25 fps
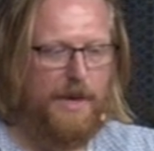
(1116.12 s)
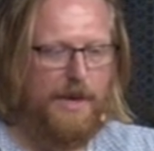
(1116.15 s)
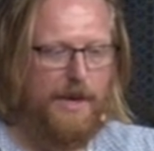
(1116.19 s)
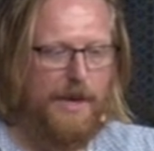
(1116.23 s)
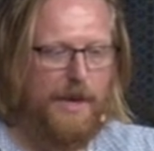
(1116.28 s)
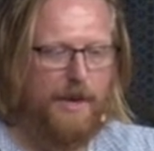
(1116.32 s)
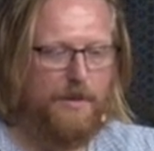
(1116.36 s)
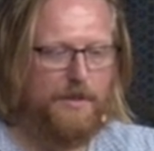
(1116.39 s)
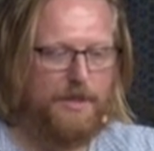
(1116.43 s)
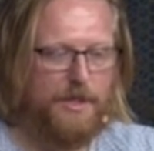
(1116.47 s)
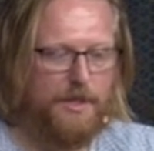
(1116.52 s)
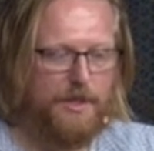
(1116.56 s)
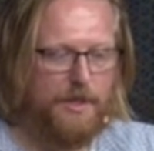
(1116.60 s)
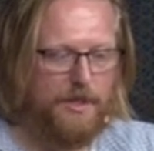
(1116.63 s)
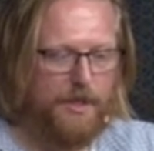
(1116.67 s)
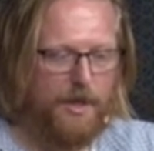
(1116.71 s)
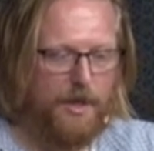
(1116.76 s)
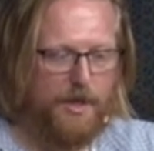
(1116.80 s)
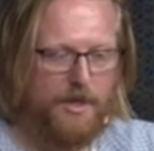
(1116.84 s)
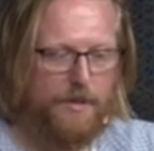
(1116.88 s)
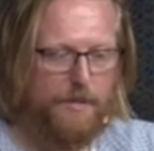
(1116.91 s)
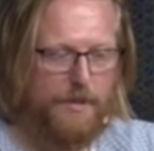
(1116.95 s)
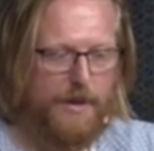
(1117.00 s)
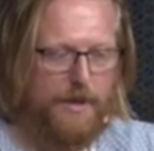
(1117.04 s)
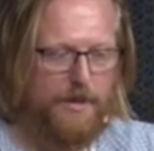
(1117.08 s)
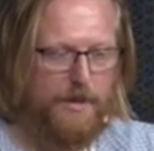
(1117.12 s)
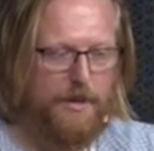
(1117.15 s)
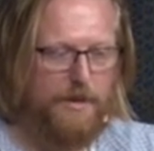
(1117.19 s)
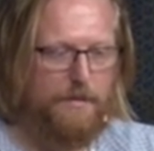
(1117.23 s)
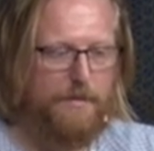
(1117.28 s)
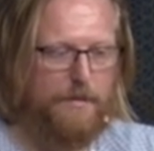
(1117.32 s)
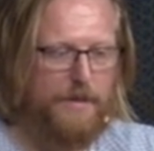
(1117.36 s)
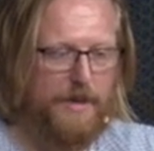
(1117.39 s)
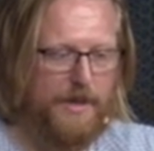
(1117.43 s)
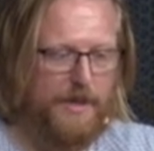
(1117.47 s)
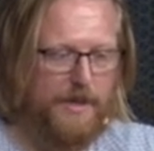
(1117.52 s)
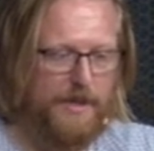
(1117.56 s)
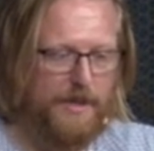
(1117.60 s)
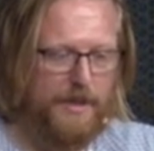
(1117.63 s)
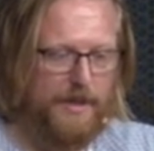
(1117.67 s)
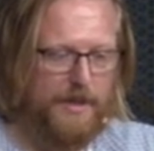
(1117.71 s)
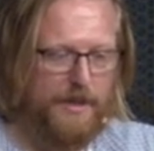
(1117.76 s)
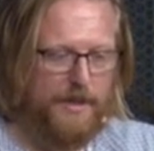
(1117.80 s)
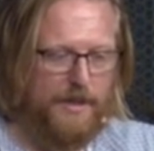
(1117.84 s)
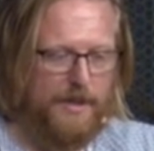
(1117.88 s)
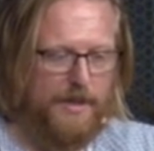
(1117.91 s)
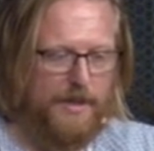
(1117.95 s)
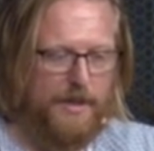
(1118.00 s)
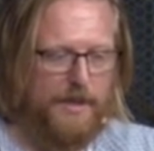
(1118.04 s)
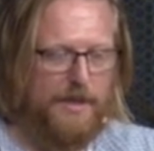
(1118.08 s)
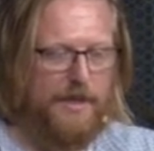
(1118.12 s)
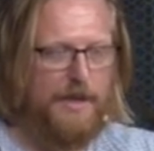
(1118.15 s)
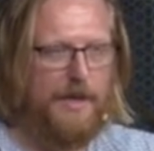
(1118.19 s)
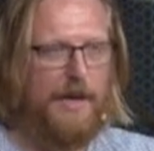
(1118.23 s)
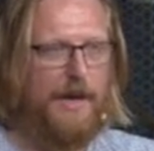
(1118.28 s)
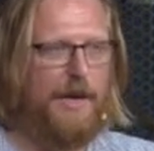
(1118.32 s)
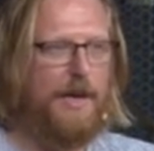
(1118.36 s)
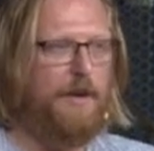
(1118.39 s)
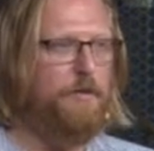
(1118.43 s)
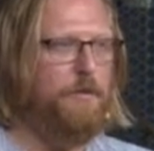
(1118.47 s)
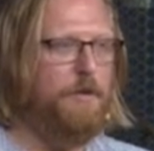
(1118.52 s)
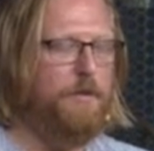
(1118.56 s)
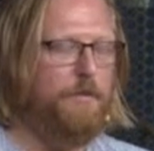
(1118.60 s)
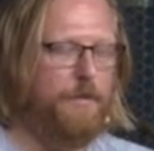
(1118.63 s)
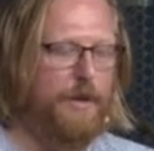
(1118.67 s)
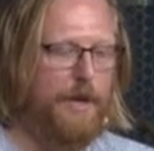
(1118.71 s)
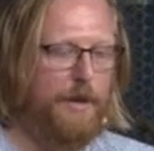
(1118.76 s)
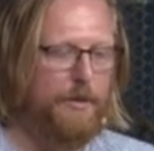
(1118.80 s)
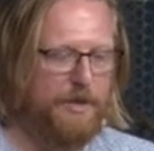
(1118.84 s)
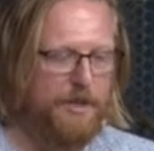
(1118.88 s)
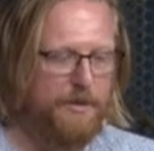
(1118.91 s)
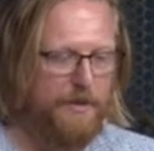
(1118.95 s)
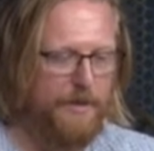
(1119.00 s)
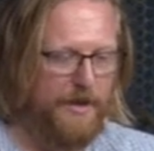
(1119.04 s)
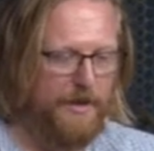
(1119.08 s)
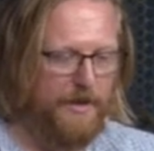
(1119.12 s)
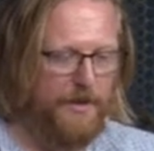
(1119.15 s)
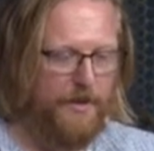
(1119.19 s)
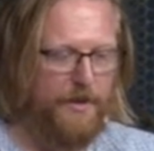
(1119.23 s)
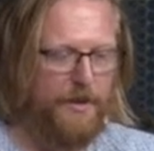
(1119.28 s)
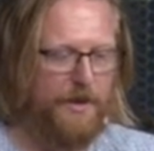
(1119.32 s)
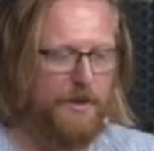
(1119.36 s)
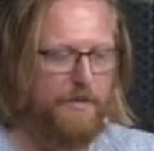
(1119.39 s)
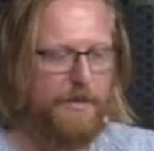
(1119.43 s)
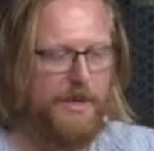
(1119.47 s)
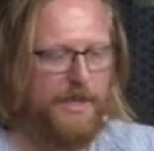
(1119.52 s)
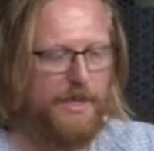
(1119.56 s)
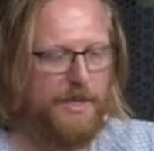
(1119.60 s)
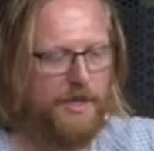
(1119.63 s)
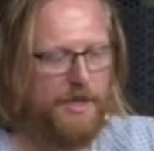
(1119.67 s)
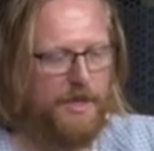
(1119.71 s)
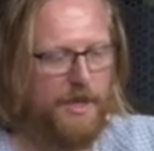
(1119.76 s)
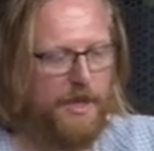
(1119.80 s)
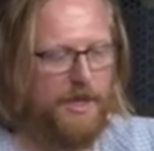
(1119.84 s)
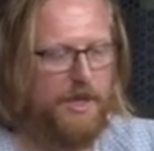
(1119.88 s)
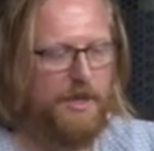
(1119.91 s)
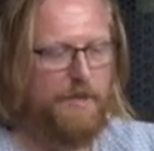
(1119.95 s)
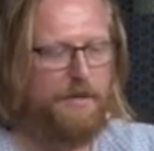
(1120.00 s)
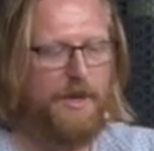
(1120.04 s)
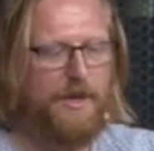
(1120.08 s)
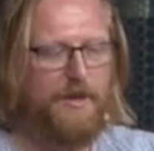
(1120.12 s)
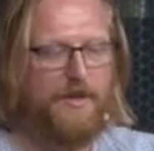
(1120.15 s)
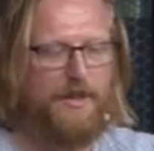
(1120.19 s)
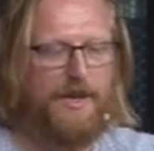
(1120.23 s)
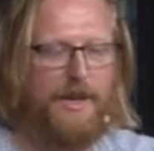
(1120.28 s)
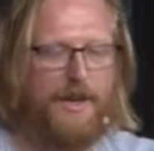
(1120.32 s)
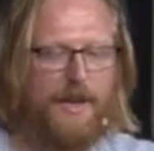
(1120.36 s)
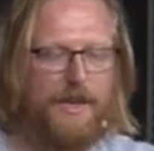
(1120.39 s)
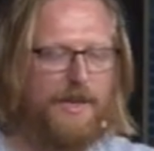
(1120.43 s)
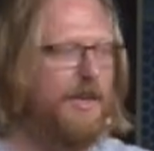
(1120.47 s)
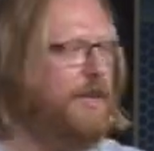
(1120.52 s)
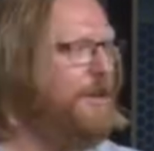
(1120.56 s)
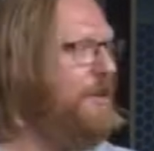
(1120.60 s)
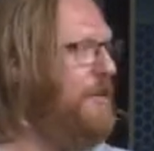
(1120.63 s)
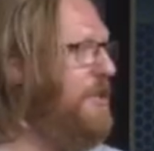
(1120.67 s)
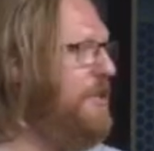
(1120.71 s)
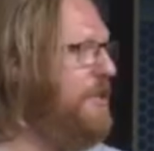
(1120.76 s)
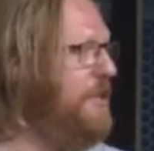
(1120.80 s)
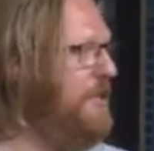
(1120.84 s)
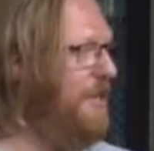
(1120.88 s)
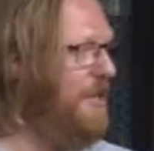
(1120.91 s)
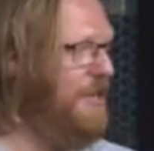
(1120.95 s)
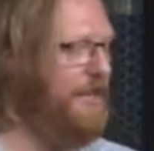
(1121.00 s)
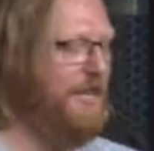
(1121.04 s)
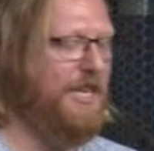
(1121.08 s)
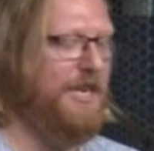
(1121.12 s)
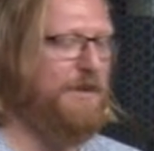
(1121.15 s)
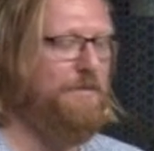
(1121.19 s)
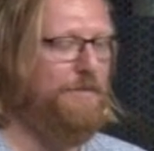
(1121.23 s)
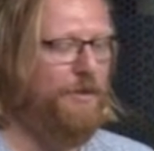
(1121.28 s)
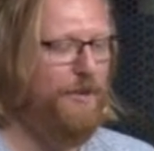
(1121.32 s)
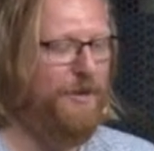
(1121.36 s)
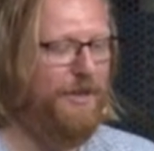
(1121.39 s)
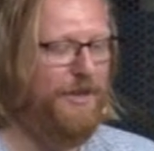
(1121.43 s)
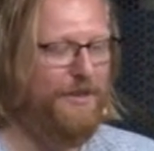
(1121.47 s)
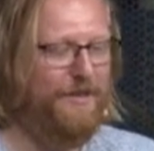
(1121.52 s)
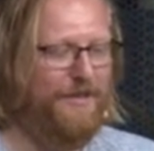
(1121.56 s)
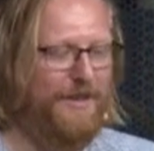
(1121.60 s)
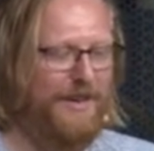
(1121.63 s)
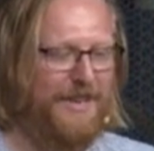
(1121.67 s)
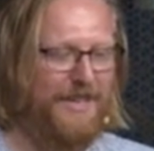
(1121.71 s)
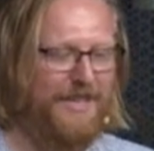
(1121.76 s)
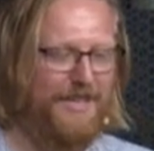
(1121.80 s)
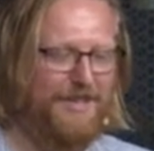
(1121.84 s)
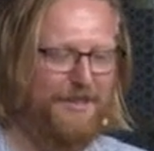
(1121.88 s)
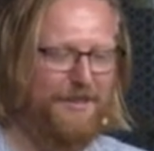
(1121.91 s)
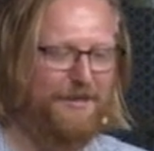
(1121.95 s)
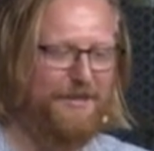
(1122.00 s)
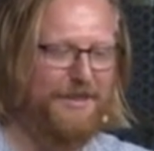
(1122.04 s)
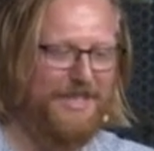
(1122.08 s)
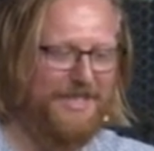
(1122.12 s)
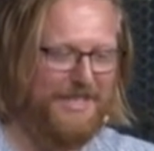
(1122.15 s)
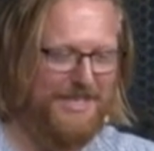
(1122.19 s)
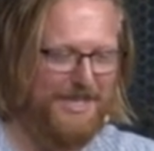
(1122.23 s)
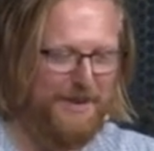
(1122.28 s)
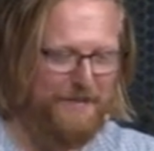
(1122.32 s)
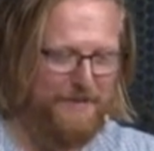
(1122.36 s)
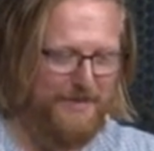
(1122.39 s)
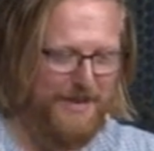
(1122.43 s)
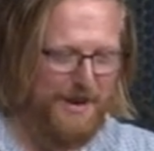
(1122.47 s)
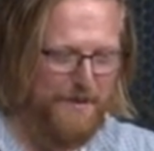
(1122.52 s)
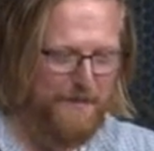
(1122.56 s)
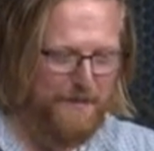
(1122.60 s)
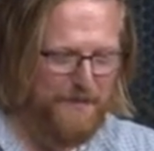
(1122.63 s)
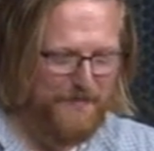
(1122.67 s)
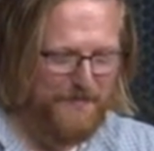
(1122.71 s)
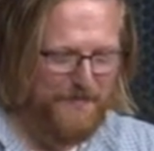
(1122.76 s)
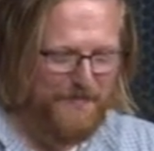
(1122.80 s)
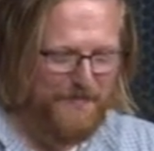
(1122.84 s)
I was going to talk about it, but I would probably spend 30 minutes talking about that, and I know you're starting to get bored already, so I'm going to skip that.